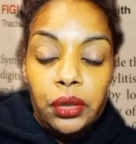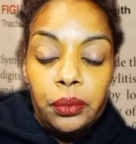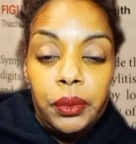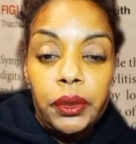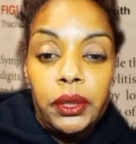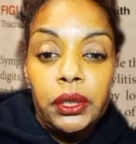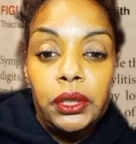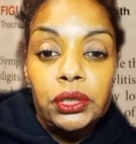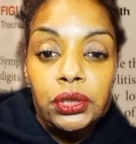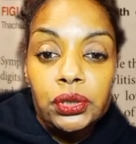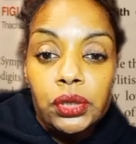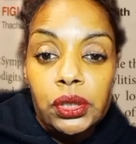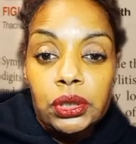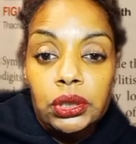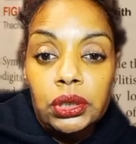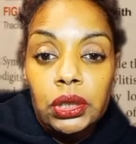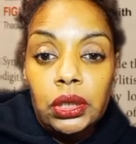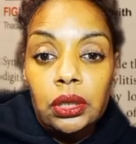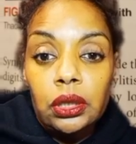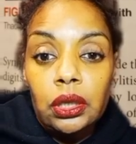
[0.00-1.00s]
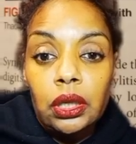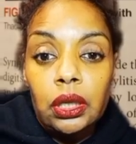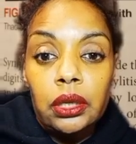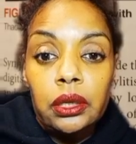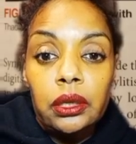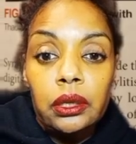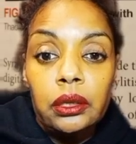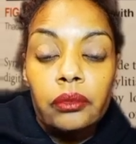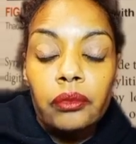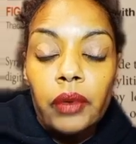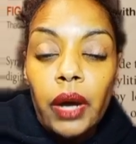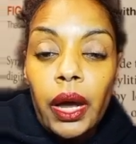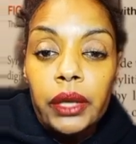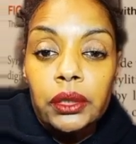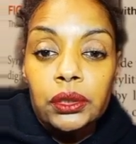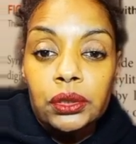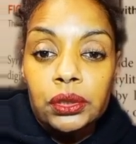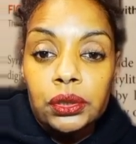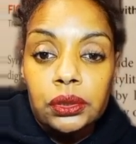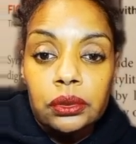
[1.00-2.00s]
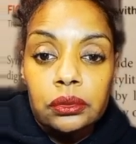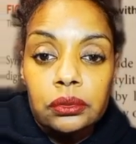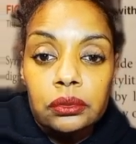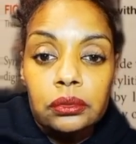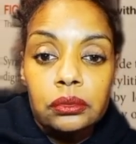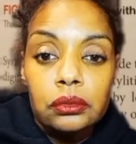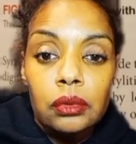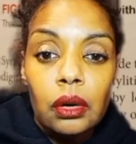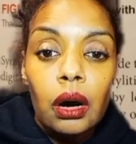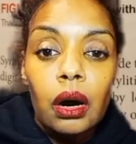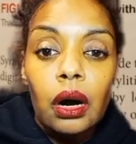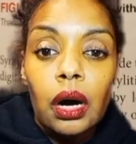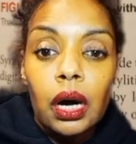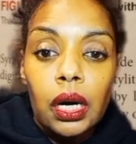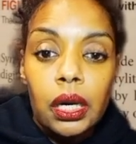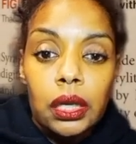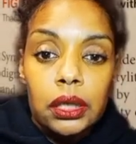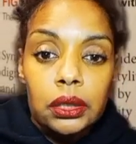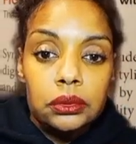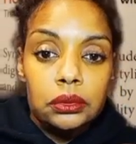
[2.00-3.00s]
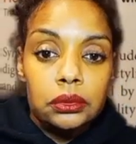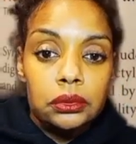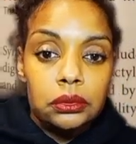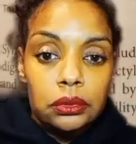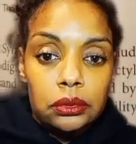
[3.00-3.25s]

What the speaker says: pediatrician can advise you on